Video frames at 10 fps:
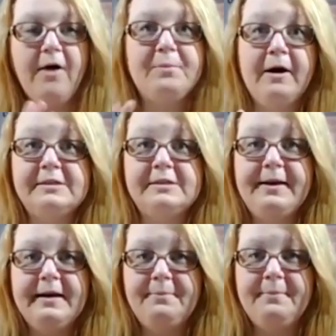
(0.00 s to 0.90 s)
the projects we
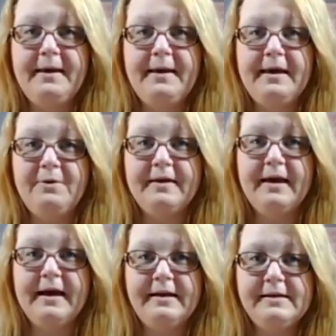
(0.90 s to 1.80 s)
ended up making with the
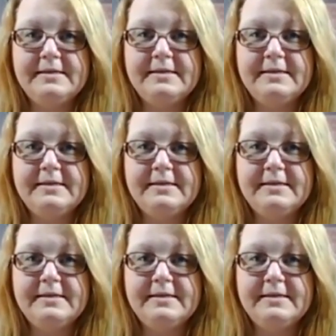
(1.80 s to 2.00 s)
kit.